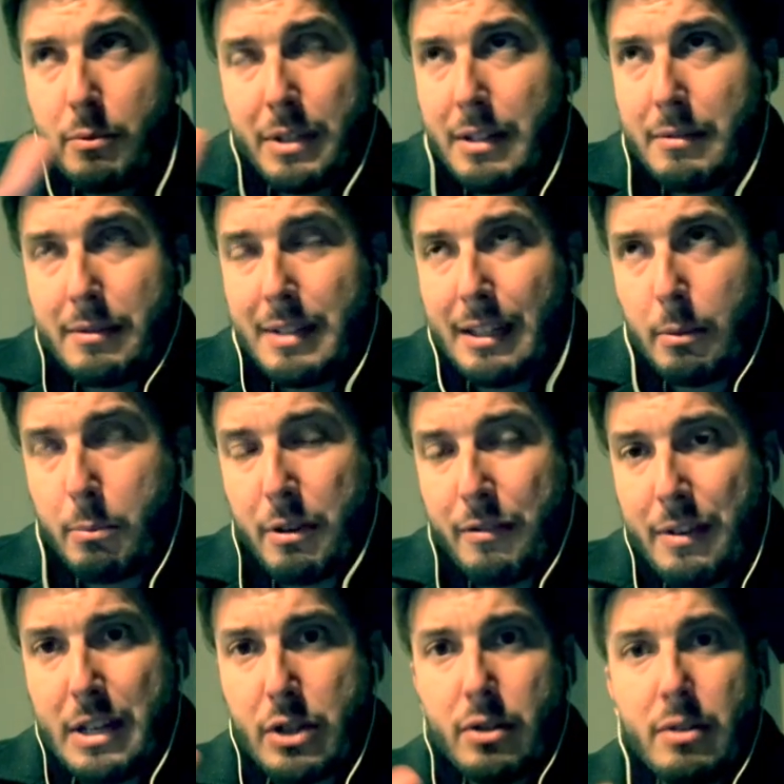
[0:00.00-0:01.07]
dental
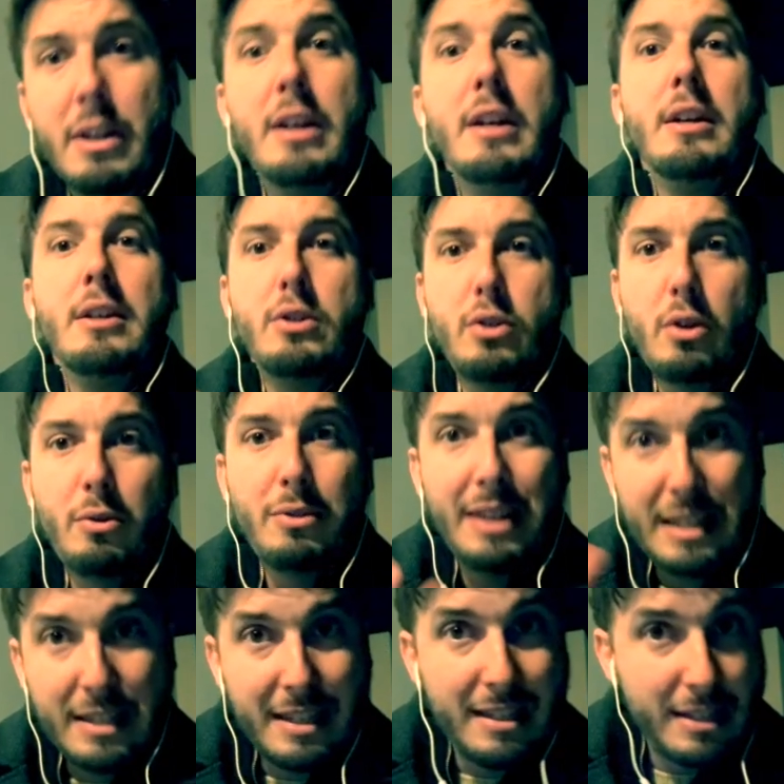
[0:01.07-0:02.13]
professional. So
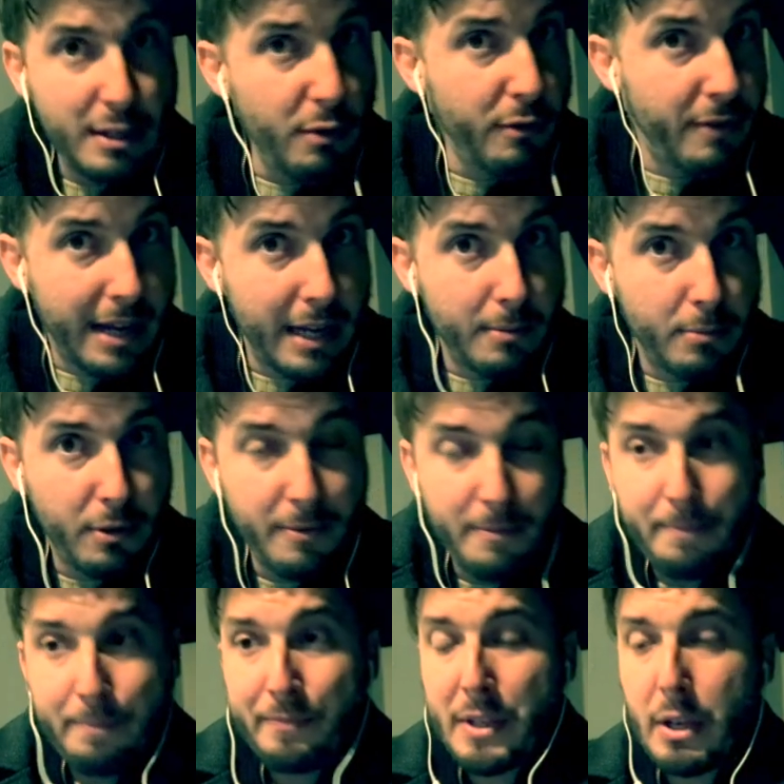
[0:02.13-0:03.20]
it's still valuable,
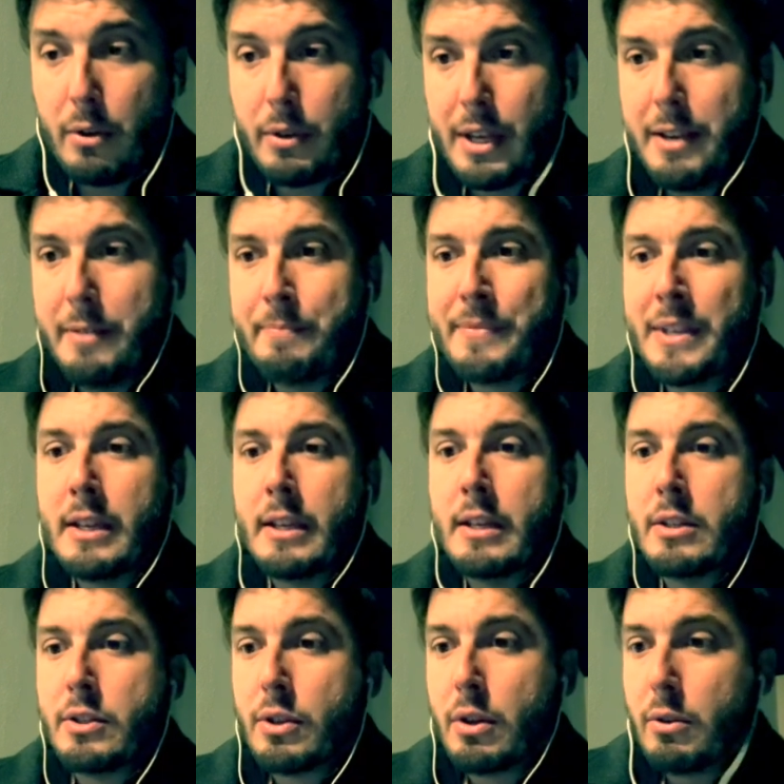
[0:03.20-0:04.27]
okay?
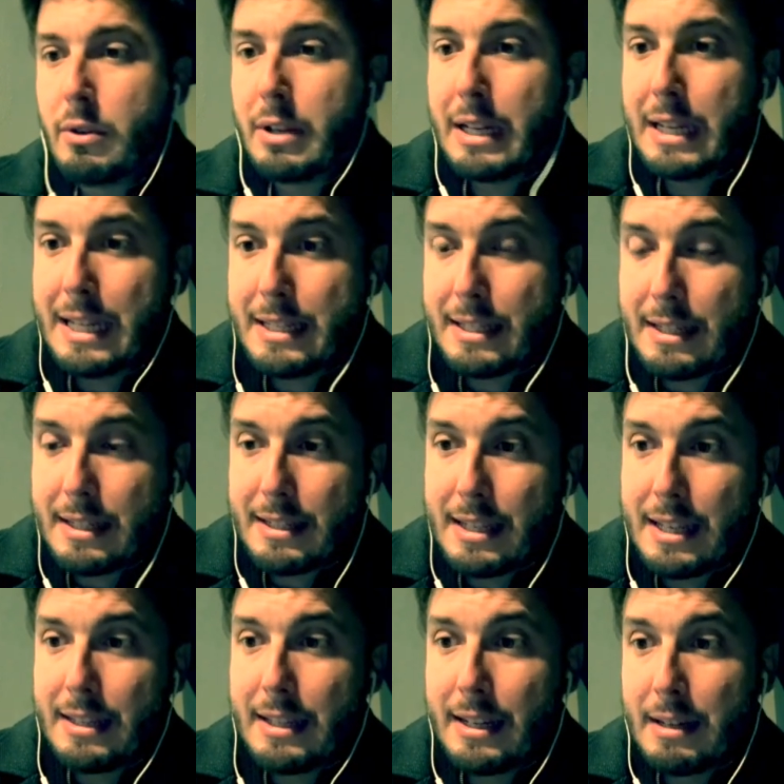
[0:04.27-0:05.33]
So let's see
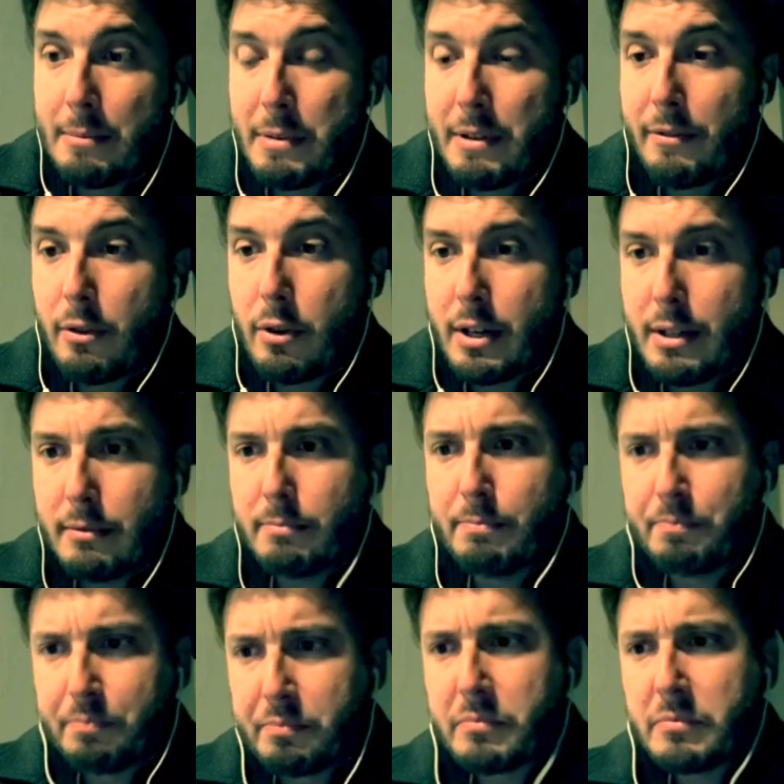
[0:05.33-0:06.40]
the number 4.
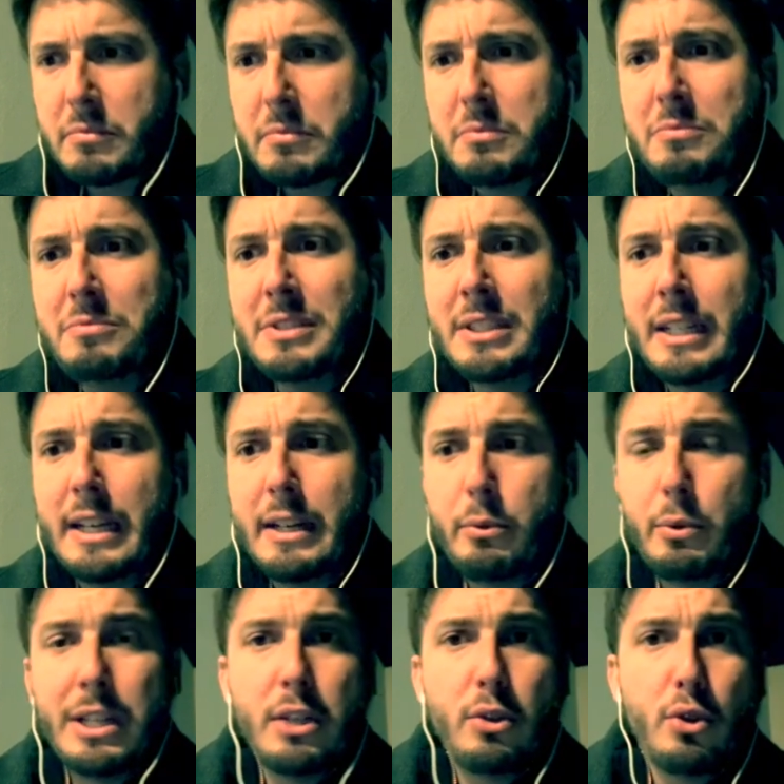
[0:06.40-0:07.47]
We
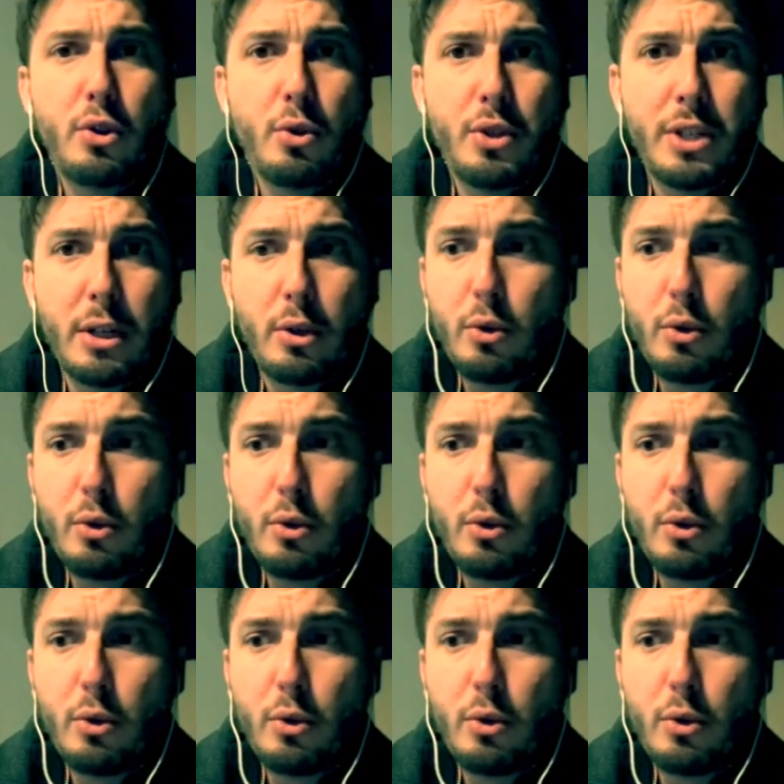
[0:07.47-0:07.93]
need to choose a good